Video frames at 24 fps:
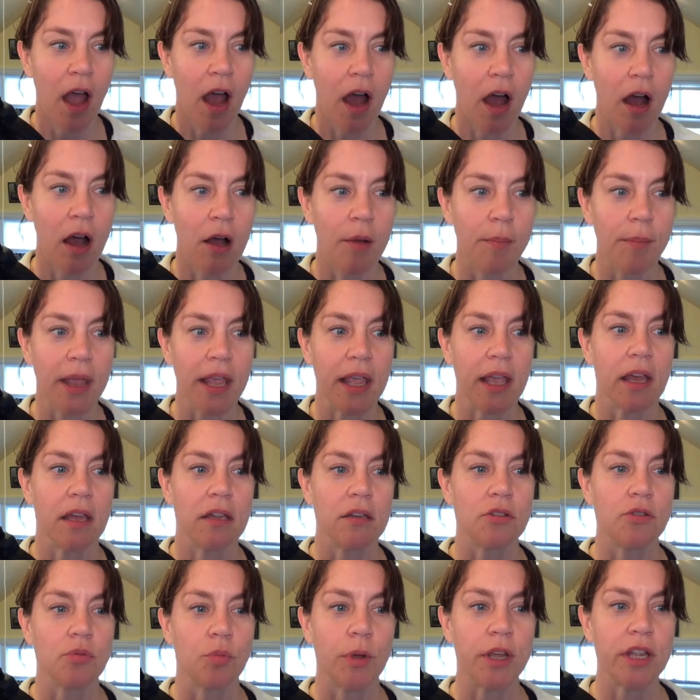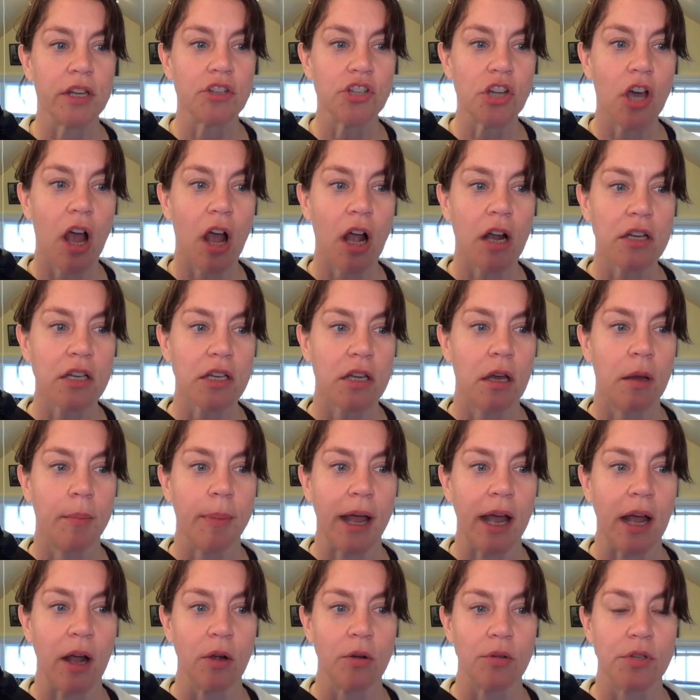and we had talked
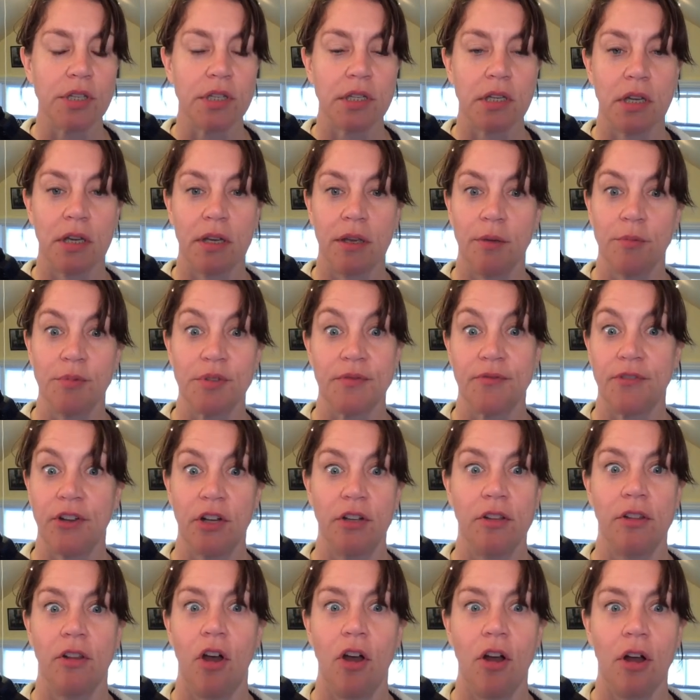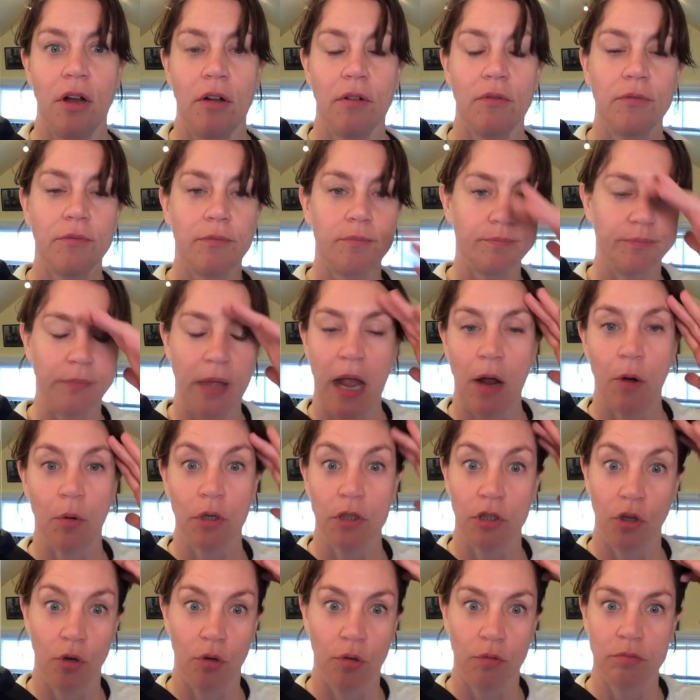about. It was a very long, hour
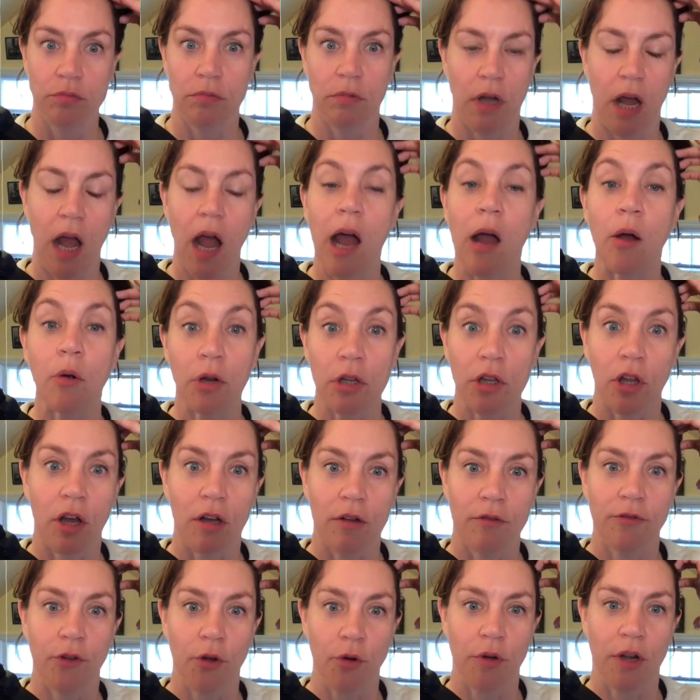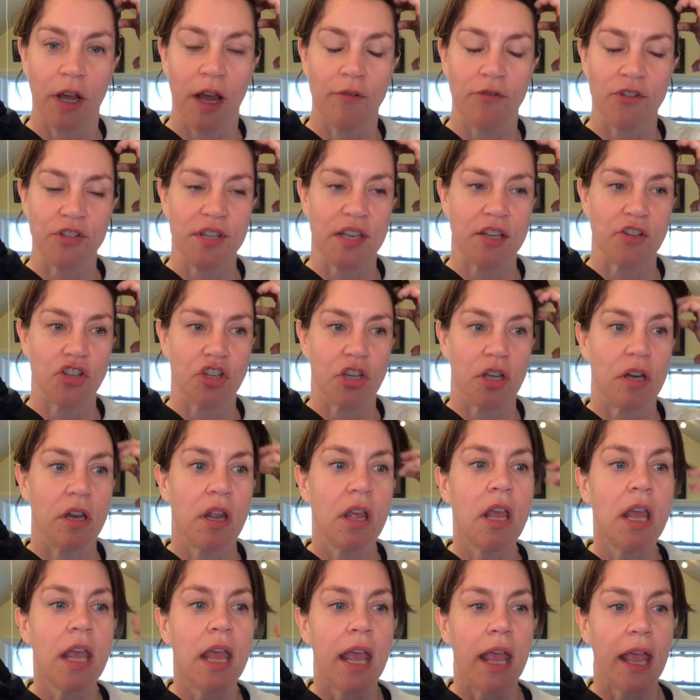long phone conversation,
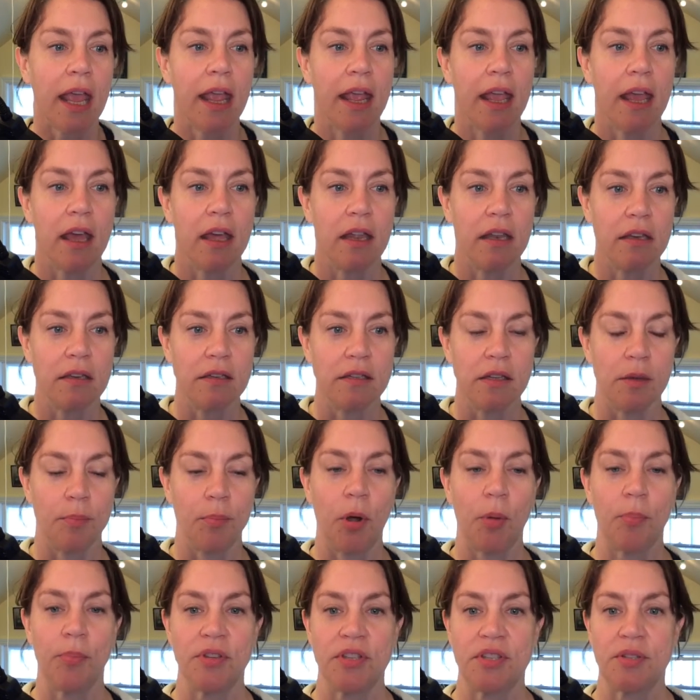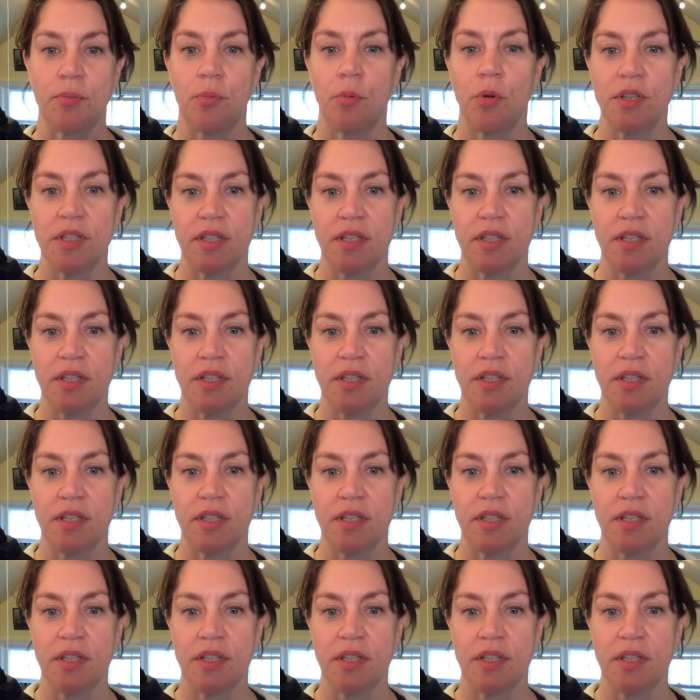and the purpose